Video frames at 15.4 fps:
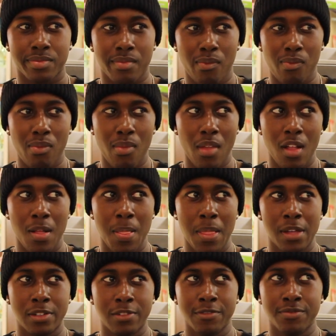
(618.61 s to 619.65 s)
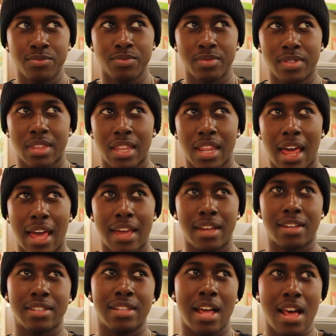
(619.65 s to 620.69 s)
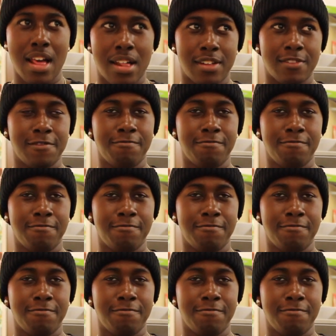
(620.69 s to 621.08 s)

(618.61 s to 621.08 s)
that answer? Like, cause I